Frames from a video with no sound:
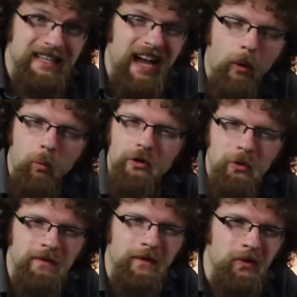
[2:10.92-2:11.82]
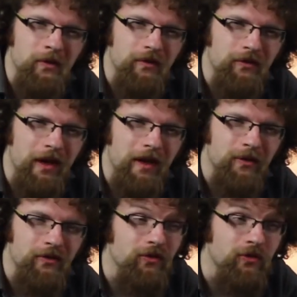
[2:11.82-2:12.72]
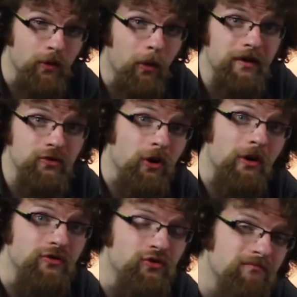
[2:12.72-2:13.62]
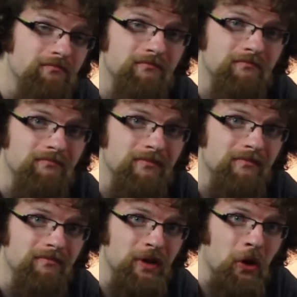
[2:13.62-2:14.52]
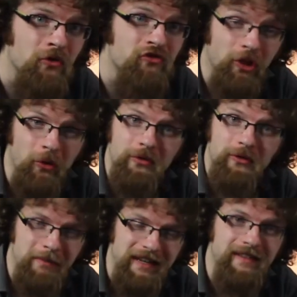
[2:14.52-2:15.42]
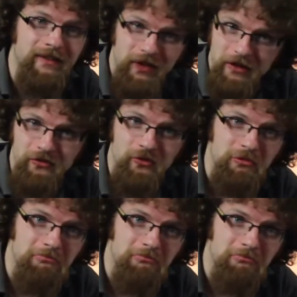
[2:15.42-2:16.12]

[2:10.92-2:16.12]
A worldview that says you are in charge because the Lord Almighty says so.